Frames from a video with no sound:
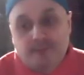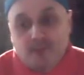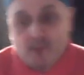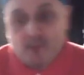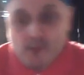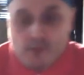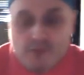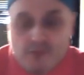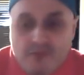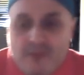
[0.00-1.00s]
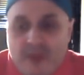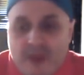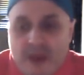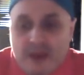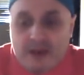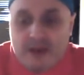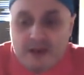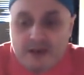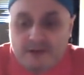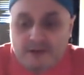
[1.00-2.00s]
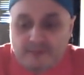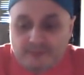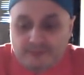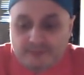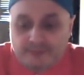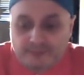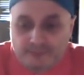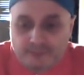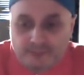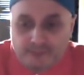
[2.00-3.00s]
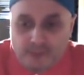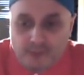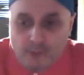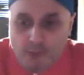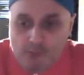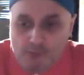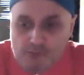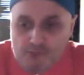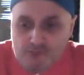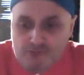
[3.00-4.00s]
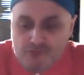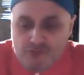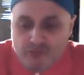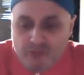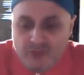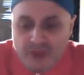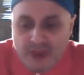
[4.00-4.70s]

The person shown says nothing.